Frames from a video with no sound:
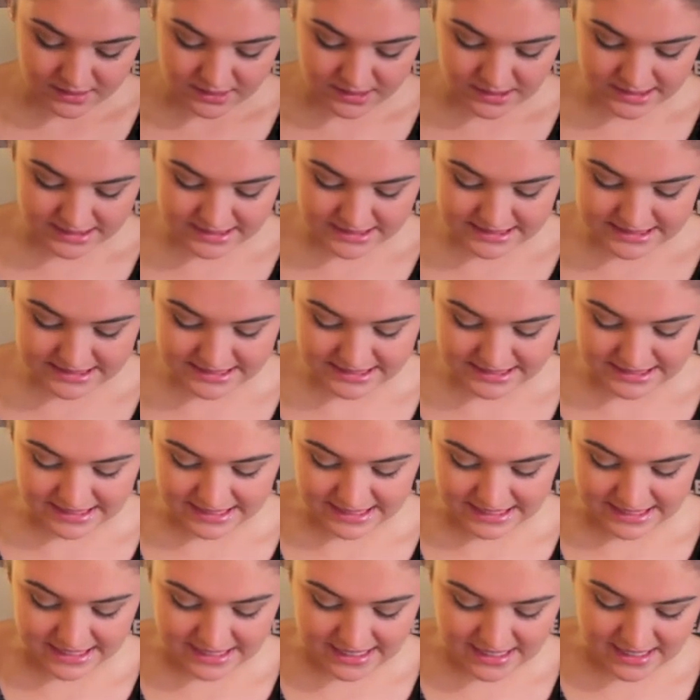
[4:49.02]
Let's
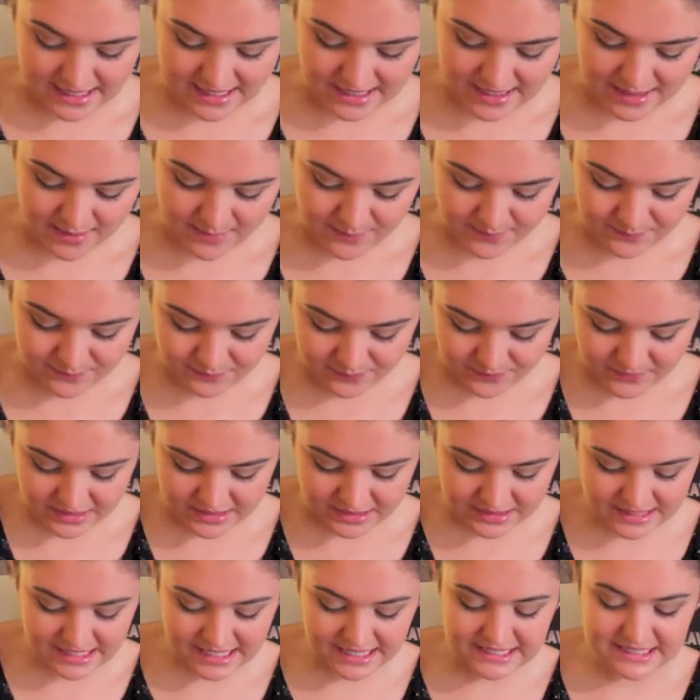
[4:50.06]
see. Um,
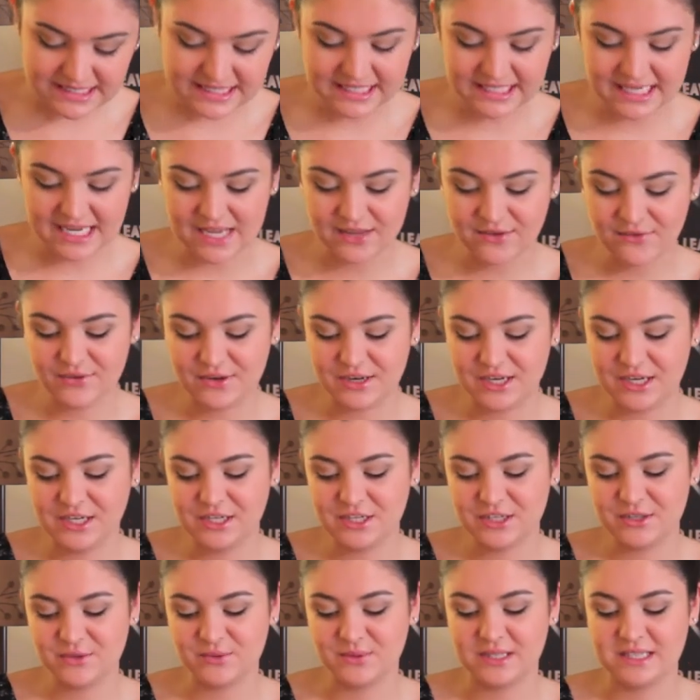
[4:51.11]
the next thing I
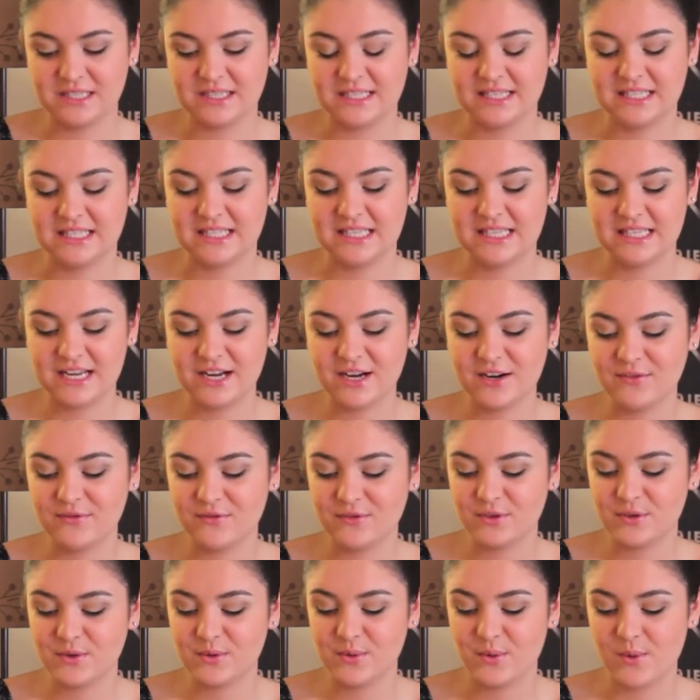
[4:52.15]
finished was this
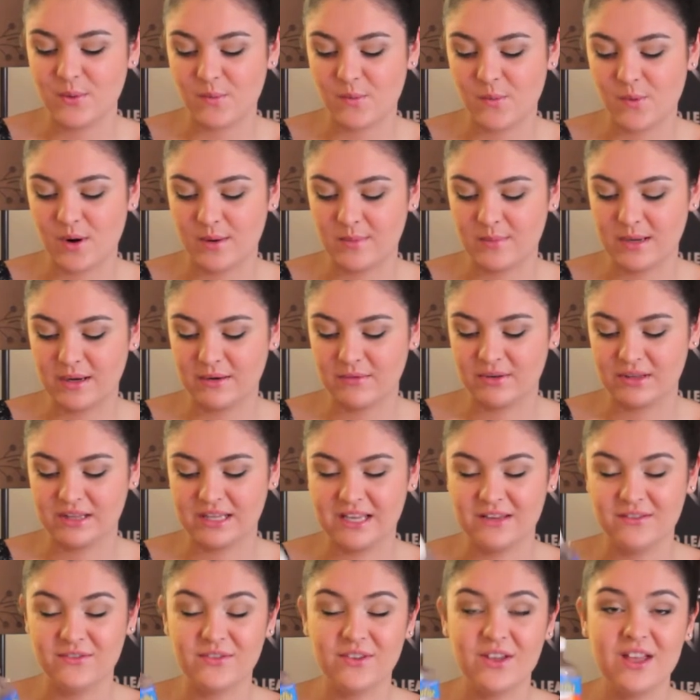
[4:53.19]
Theraflu Warming
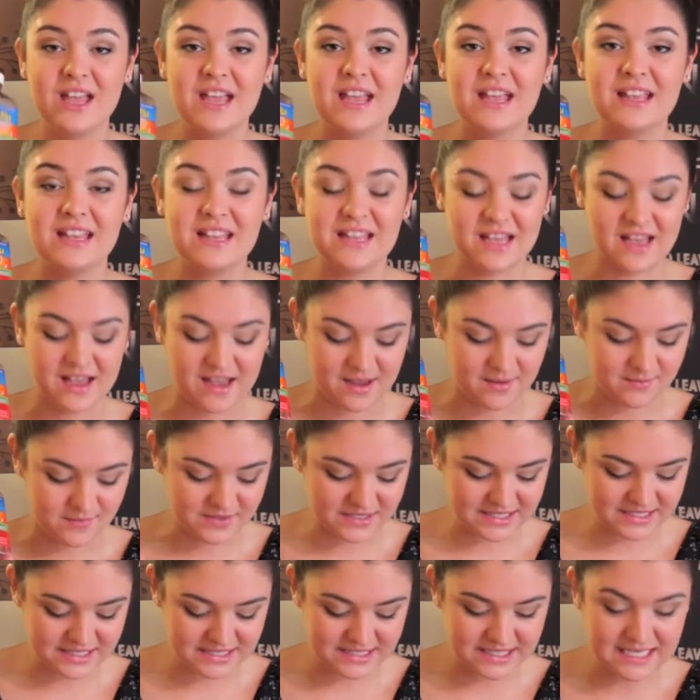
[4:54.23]
Relief. Uh,
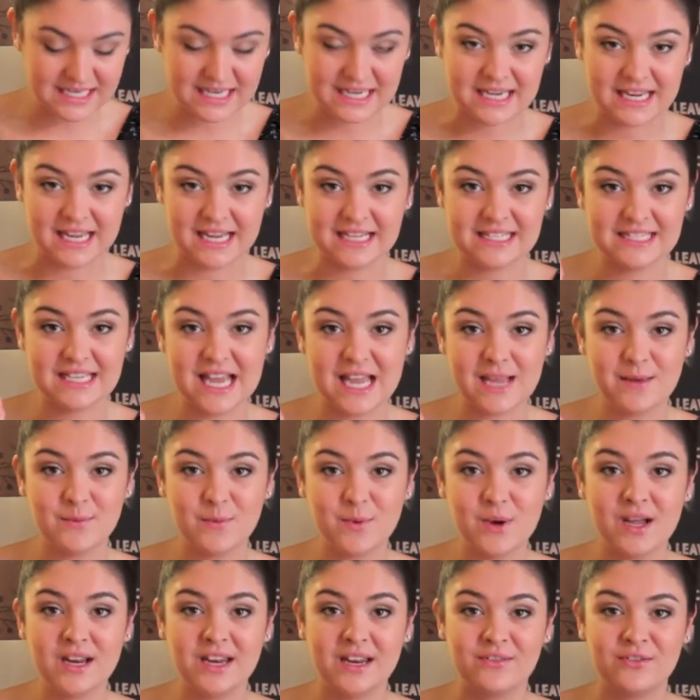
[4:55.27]
this is the nighttime
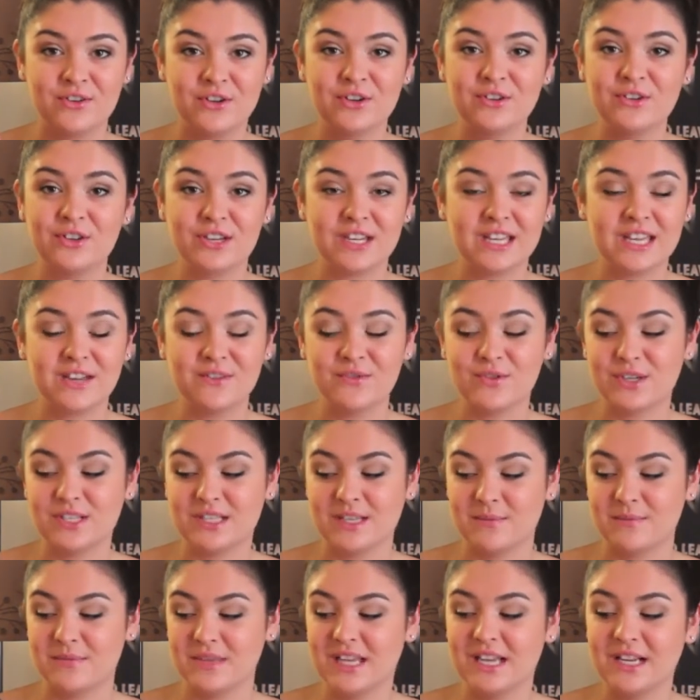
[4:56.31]
one. If you're looking for
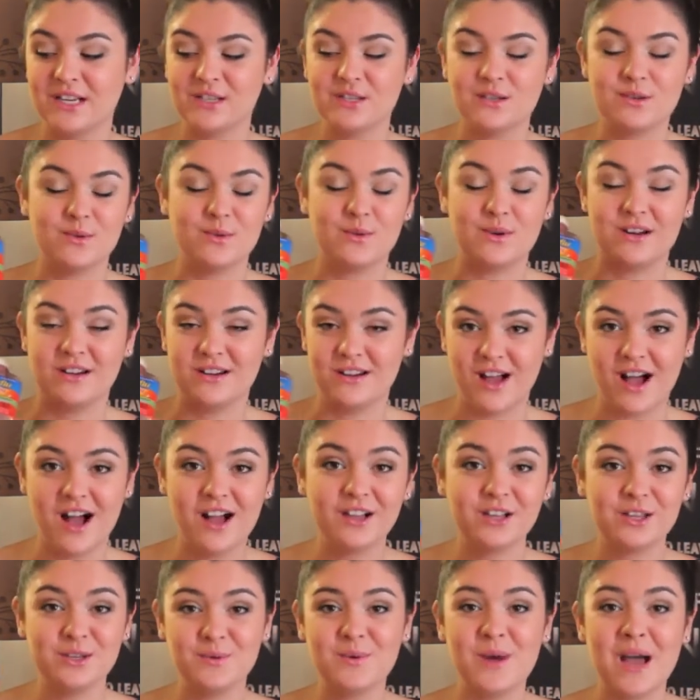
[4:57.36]
something to
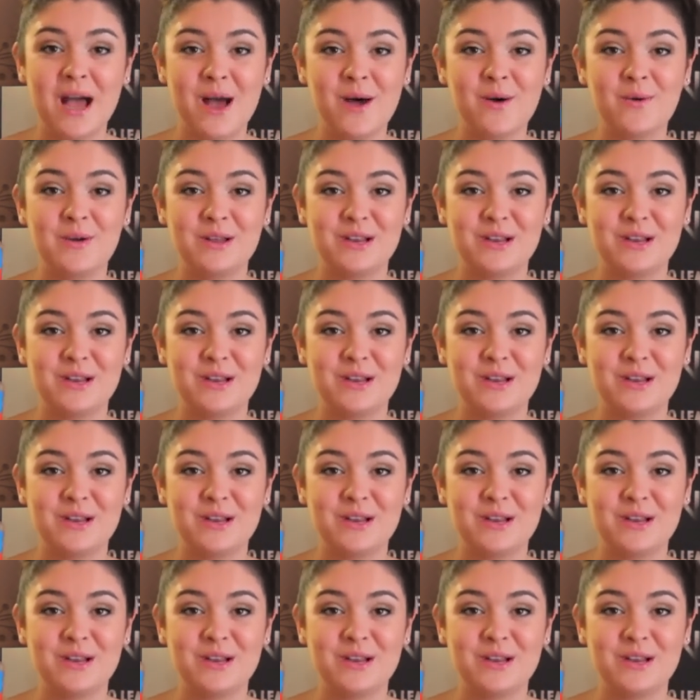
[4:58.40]
knock you out